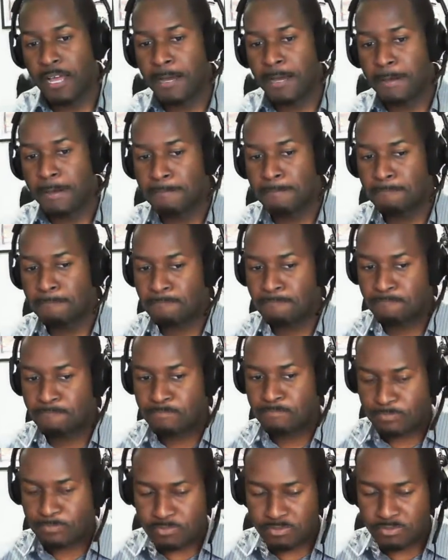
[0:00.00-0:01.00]
Um,
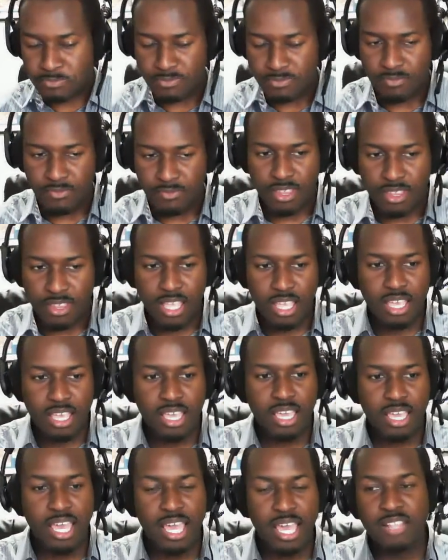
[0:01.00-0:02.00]

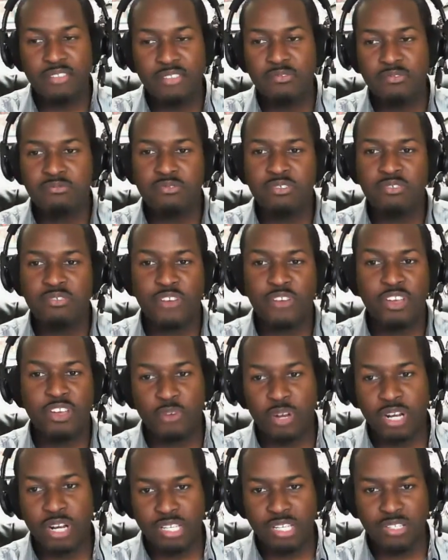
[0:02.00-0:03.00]
and for
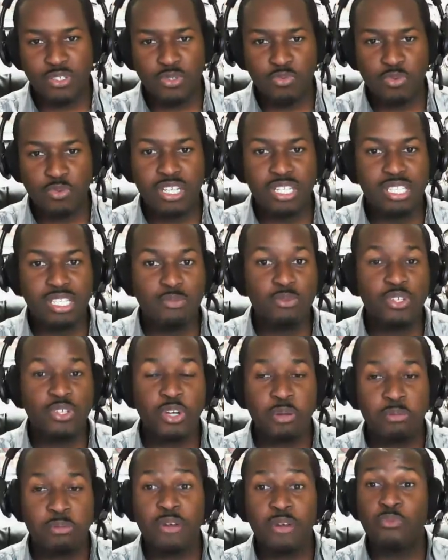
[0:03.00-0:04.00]
anyone else who's wondering, we're
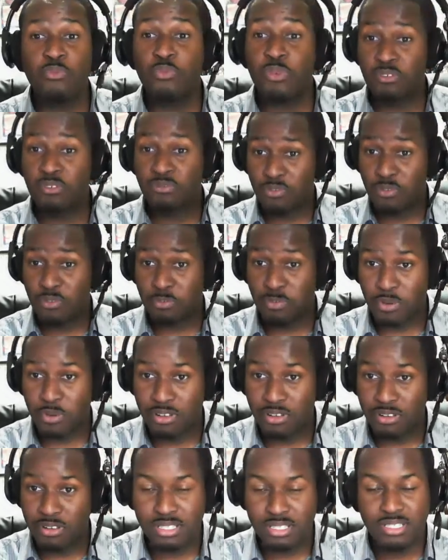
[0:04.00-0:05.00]
talking about real
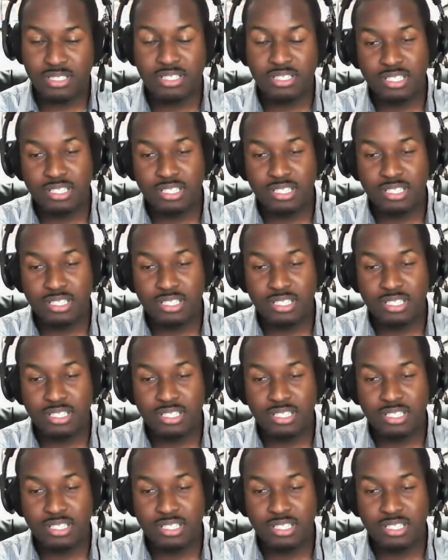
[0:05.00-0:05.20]
football,